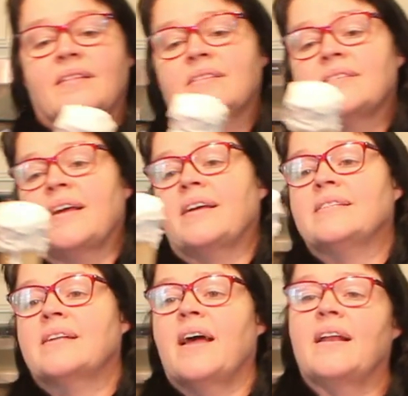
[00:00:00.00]
looks like
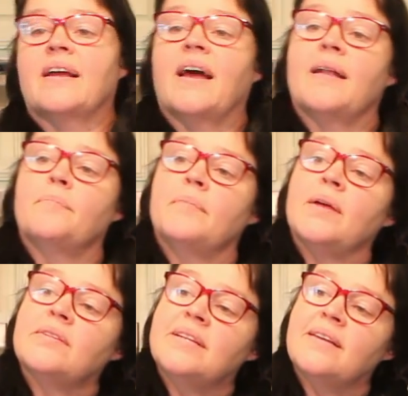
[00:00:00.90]
it's kind of got a
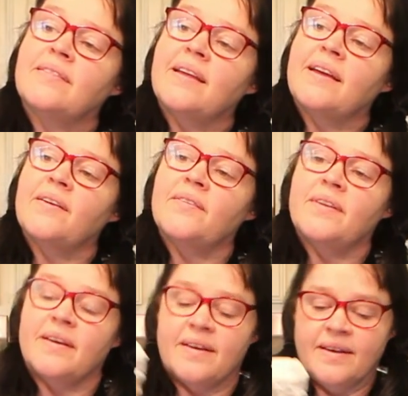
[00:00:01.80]
melting thing
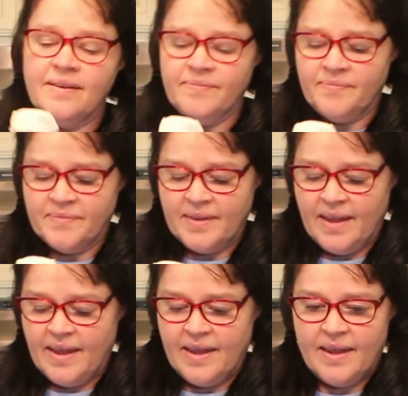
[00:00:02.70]
going on.
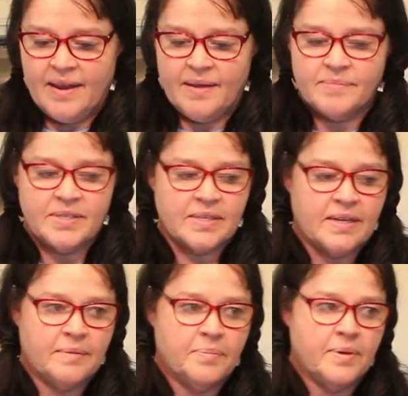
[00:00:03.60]
And I'm just
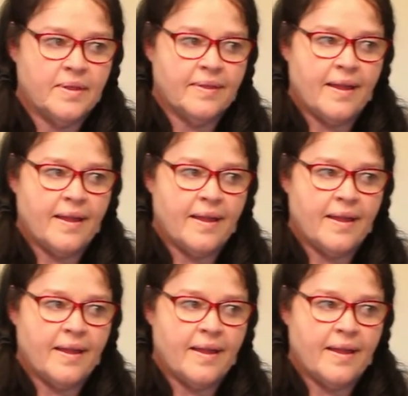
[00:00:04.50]
going to put